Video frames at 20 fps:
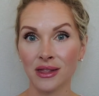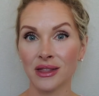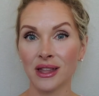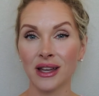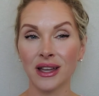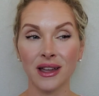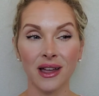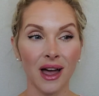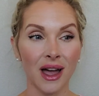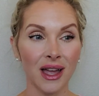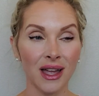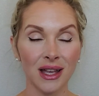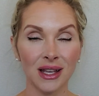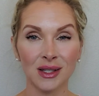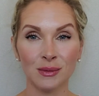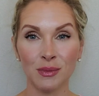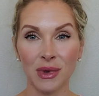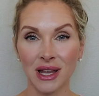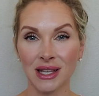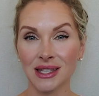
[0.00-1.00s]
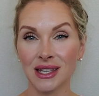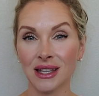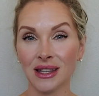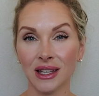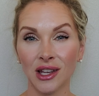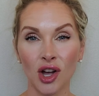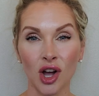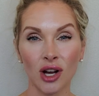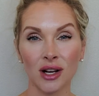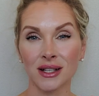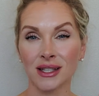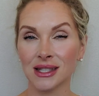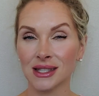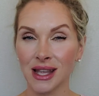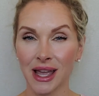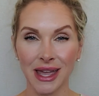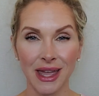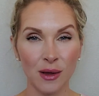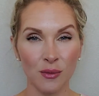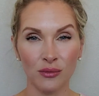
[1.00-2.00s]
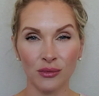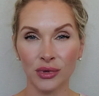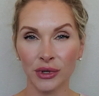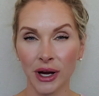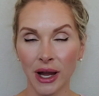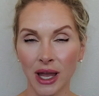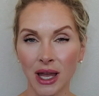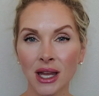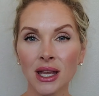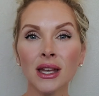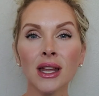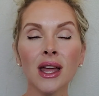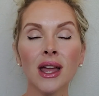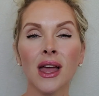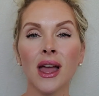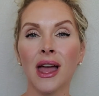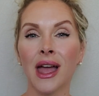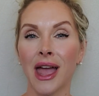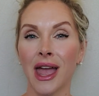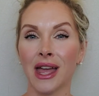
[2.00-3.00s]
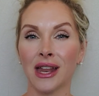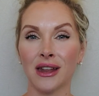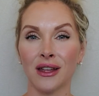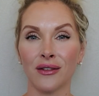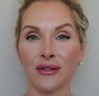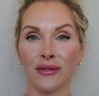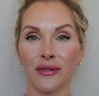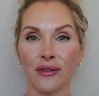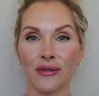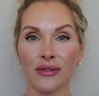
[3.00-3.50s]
The gut is basically our second brain. And if